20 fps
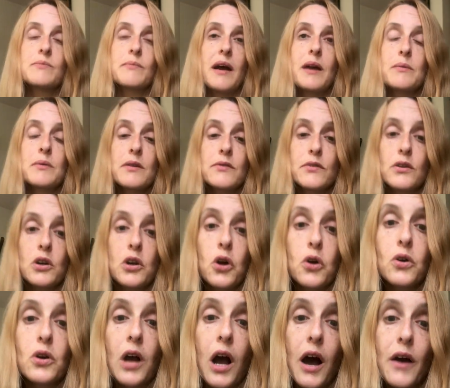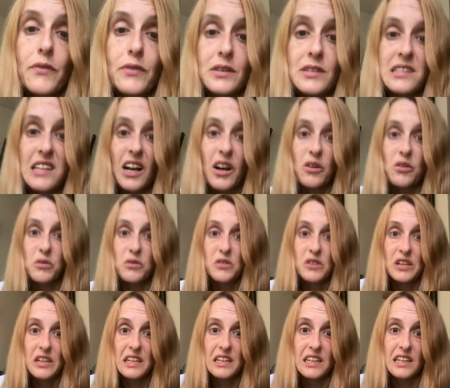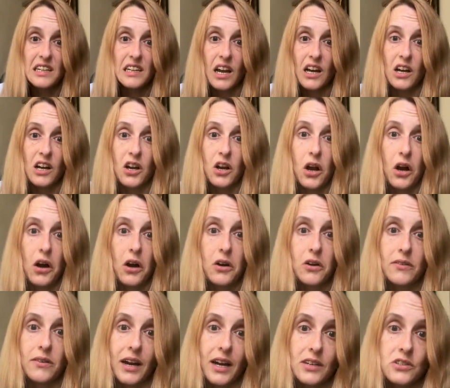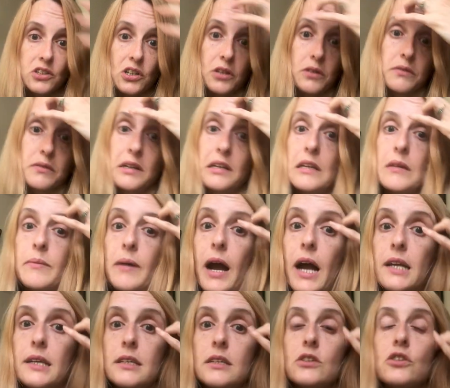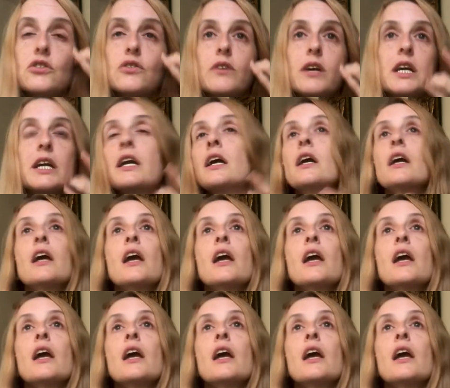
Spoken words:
maybe even longer if it's like a car crash, like a really bad injury.